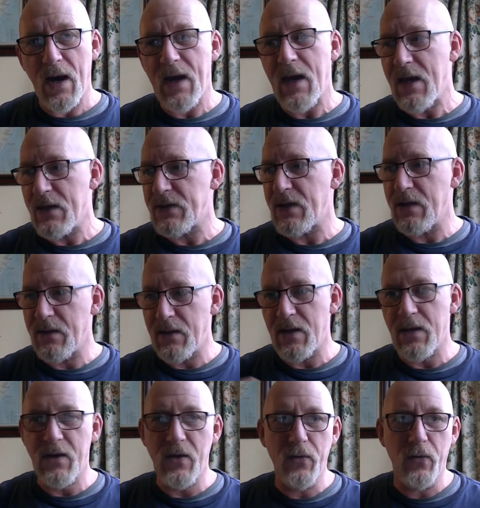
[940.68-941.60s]
is it
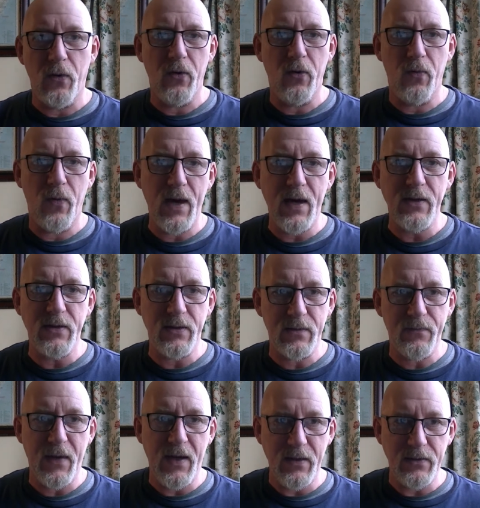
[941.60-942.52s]
that you always
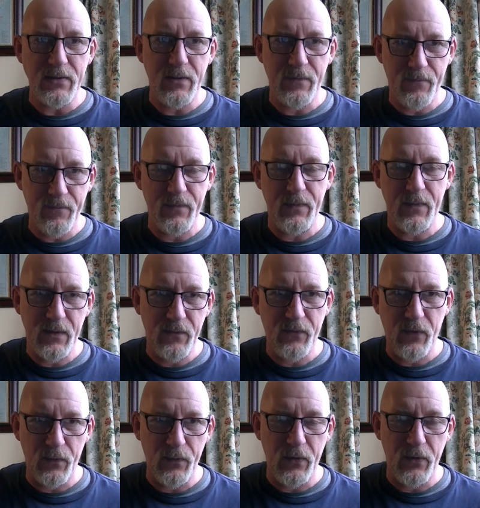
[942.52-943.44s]
speak to
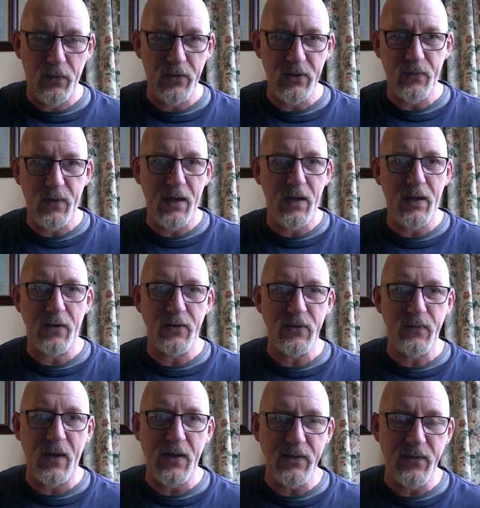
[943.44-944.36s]
footballers but you don't
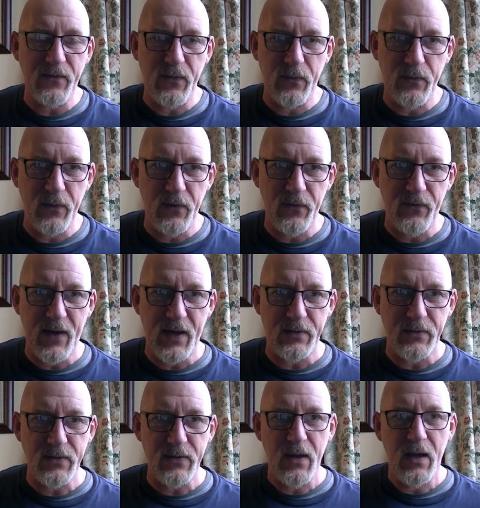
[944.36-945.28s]
speak to football
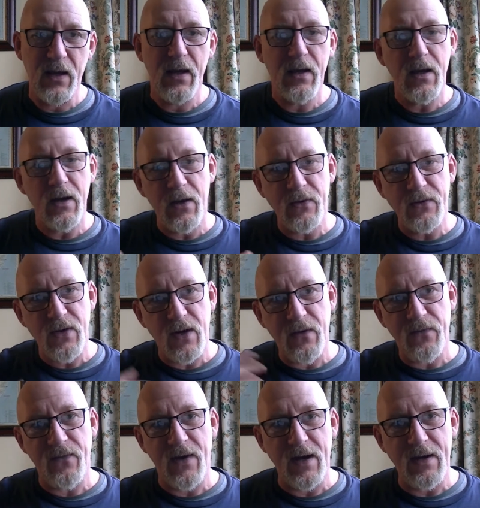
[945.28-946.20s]
fans? You know, trying to
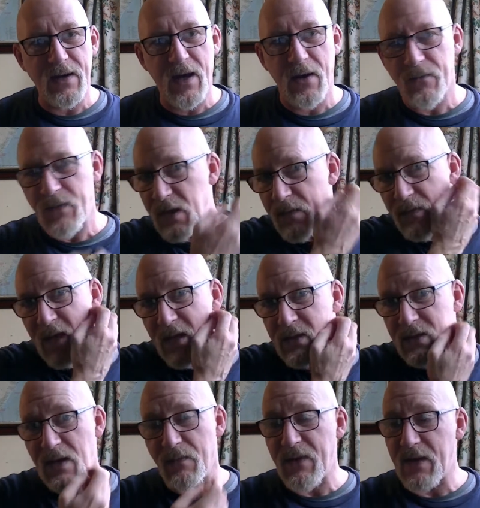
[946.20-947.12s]
find out, that's
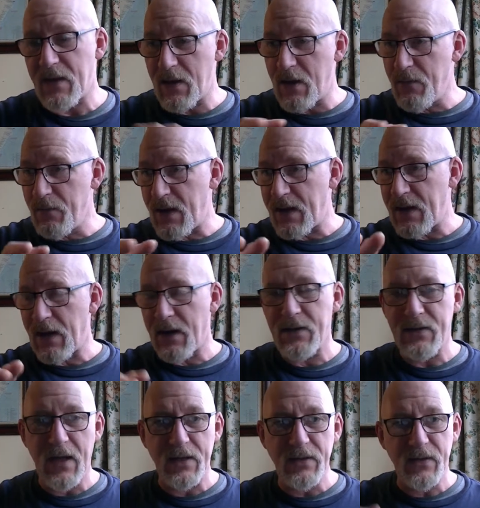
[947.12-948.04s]
something that you might
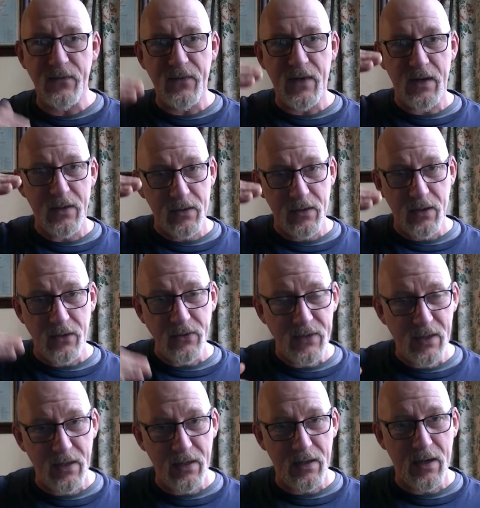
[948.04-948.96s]
identify in a
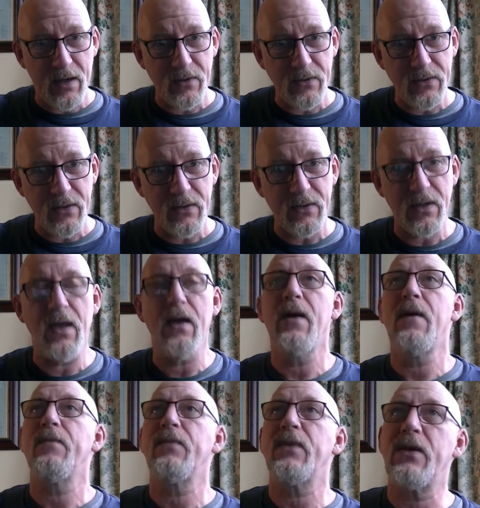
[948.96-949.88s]
content analysis,
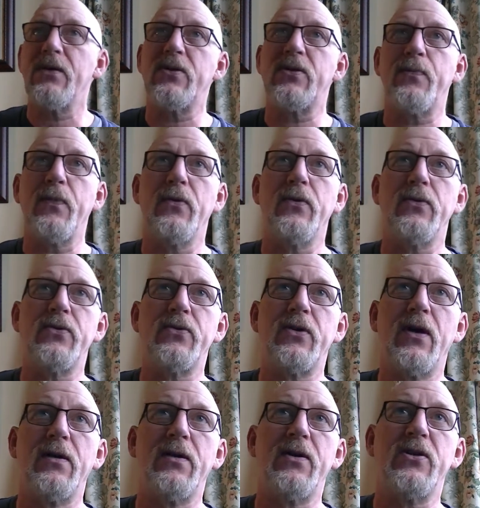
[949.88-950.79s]
that sports
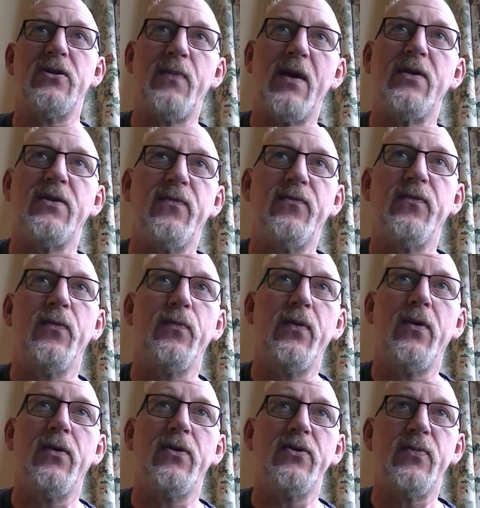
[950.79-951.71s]
journalists speak to
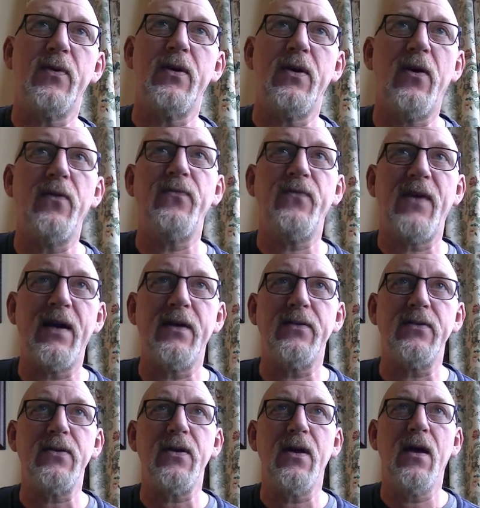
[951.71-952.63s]
footballers but not fans.